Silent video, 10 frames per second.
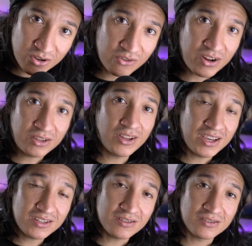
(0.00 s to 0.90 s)

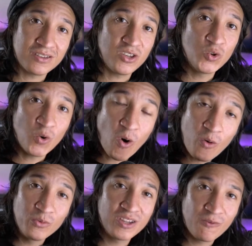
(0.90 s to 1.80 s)
congratulations, you
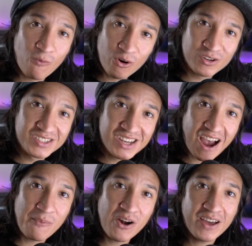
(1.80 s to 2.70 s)
own the worst
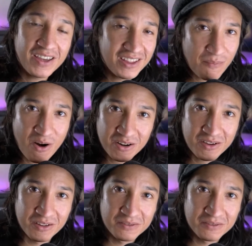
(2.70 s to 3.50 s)
camera in the market.